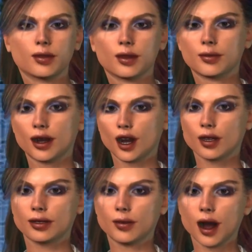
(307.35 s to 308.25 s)

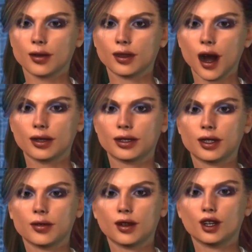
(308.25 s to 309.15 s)
Imagine the
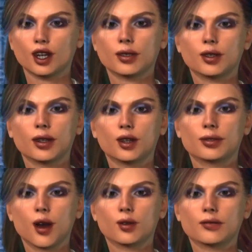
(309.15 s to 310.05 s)
possibilities, children in
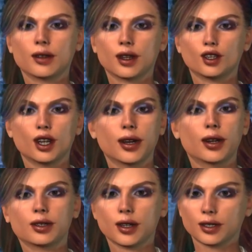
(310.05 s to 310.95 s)
remote villages
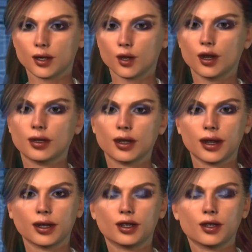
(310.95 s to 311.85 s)
accessing world
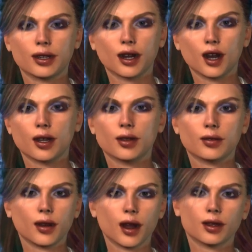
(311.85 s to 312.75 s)
class education,
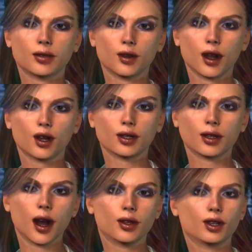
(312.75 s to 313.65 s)
entrepreneurs
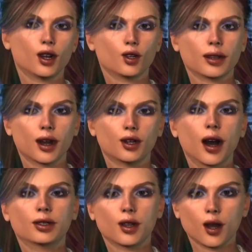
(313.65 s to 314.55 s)
in underserved
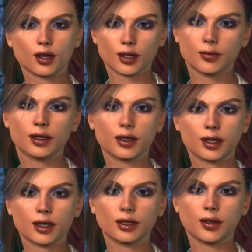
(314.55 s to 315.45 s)
areas launching
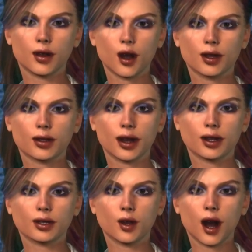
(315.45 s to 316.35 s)
businesses, all
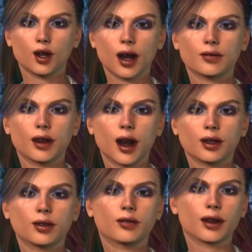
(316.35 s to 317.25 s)
thanks to our high
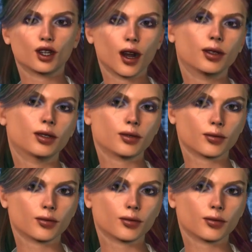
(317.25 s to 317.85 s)
flying innovations.